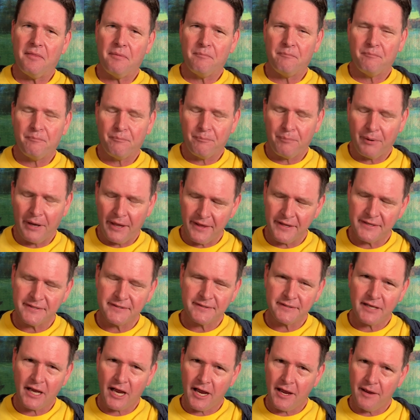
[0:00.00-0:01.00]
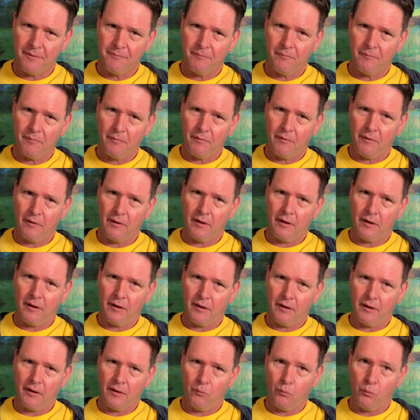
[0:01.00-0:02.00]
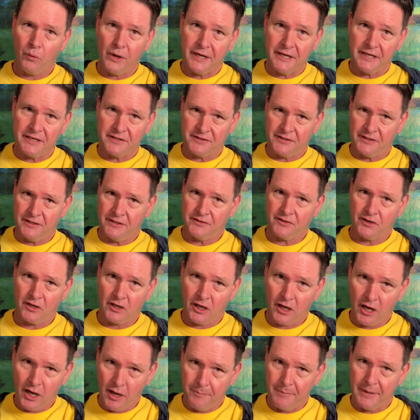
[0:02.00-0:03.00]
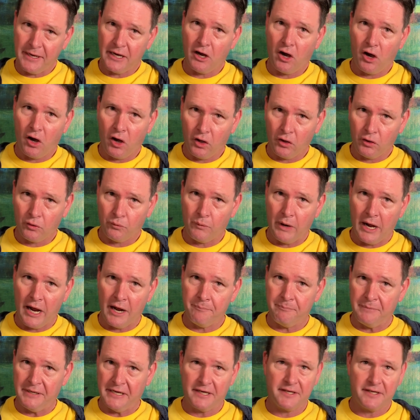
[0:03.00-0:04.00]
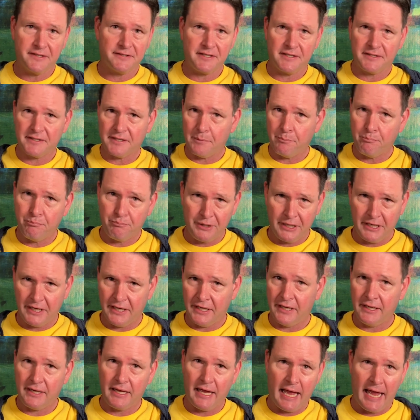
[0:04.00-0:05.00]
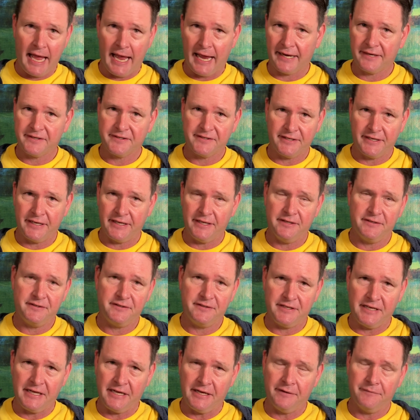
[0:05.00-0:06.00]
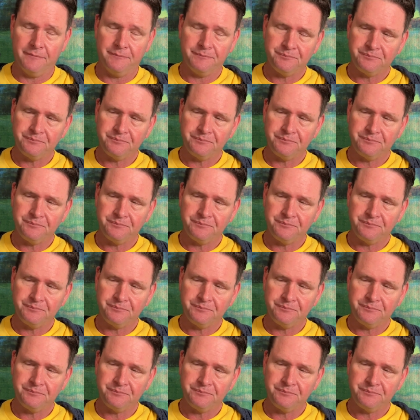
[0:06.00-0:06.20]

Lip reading: By this time, witnesses are coming all around me because it's a big accident scene.